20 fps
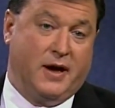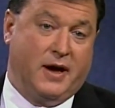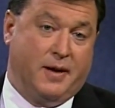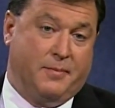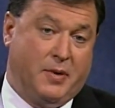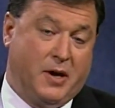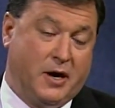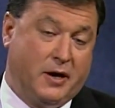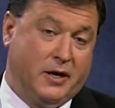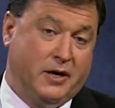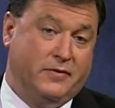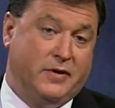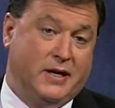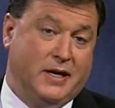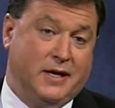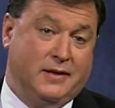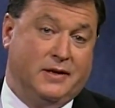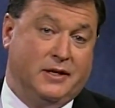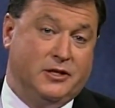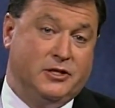part of it
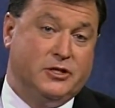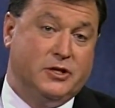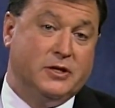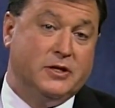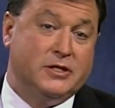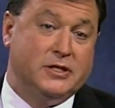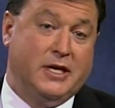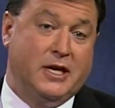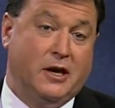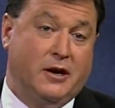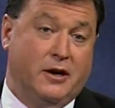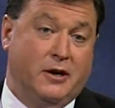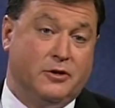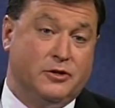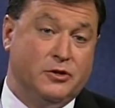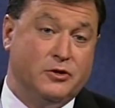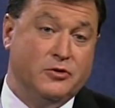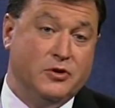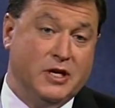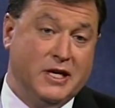and the insurance carriers
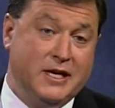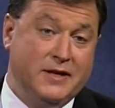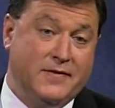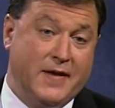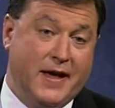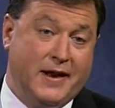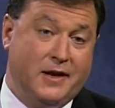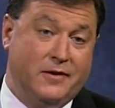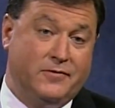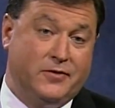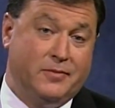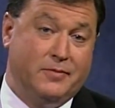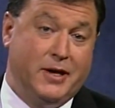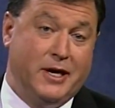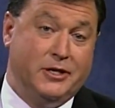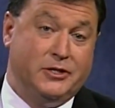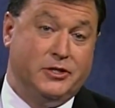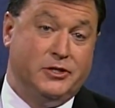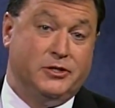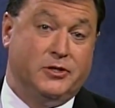who need that
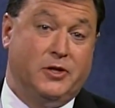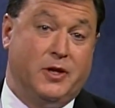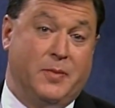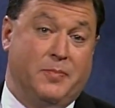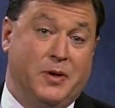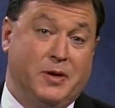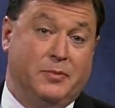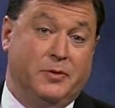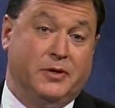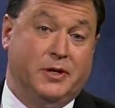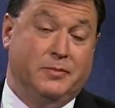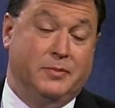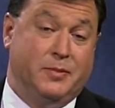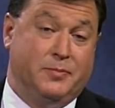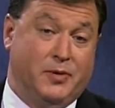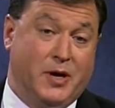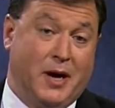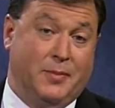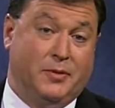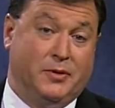information so that people can be
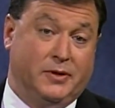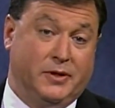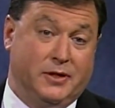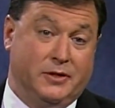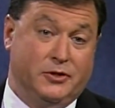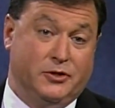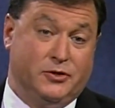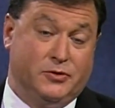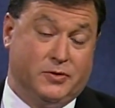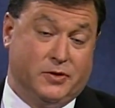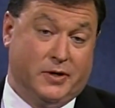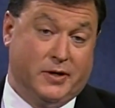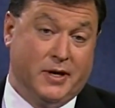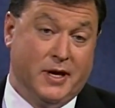properly insured.